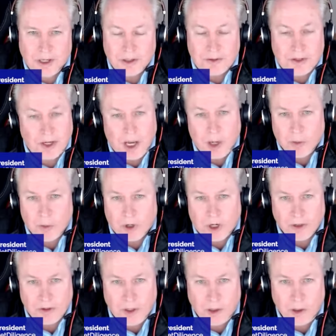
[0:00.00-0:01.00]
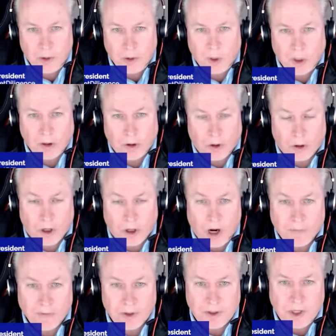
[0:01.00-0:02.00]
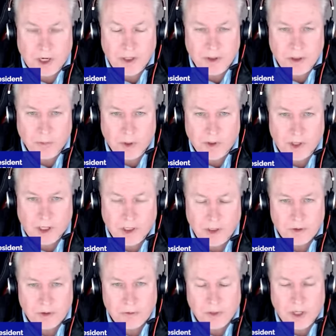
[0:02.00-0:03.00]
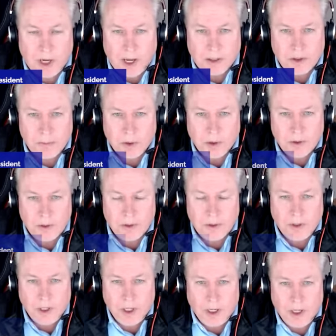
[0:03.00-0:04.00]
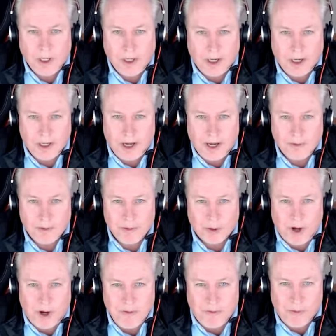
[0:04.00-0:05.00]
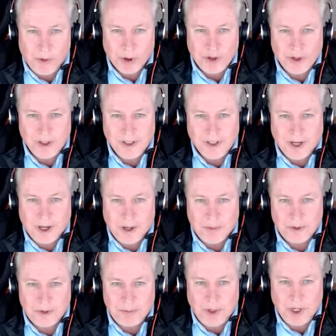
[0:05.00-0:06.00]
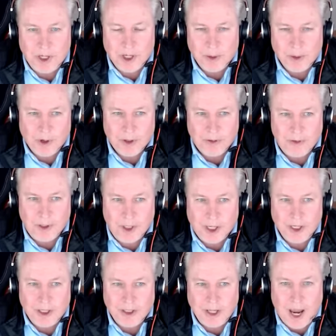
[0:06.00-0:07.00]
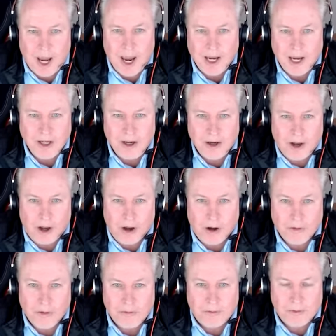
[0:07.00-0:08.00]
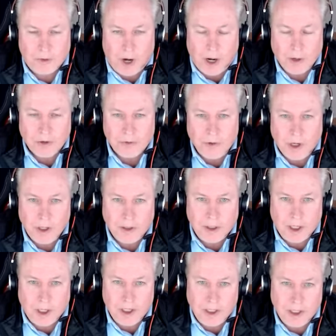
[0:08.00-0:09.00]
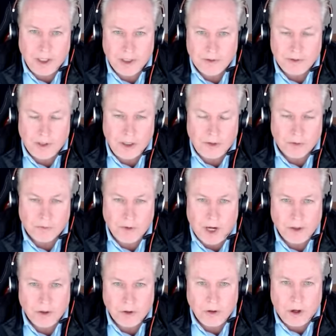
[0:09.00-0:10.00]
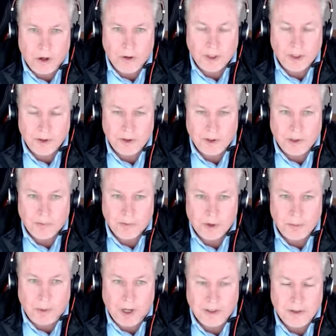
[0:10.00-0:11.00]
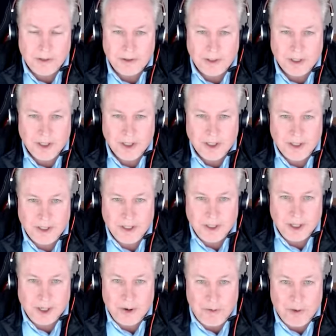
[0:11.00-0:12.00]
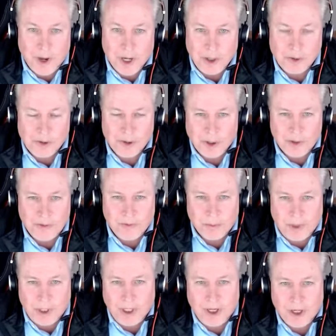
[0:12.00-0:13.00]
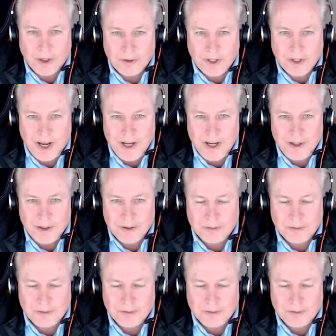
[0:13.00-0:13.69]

Today, we're continuing our conversation with industry experts, and I have the great fortune of speaking with Yinan Yang of CrowdStrike. Yinan is a director of incident response. Yinan, thank you so much for being here today.